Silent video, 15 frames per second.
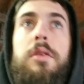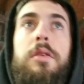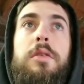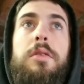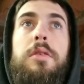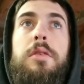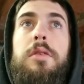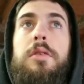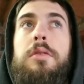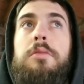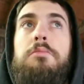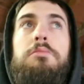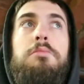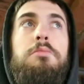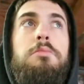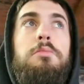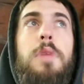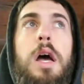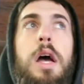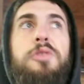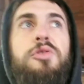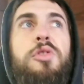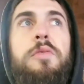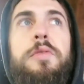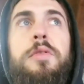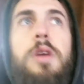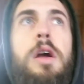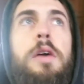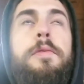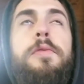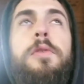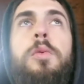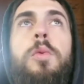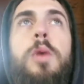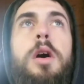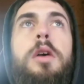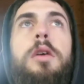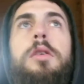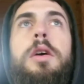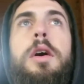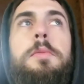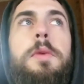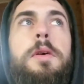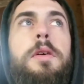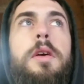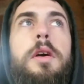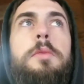I drove it around for a while, had my fun with it,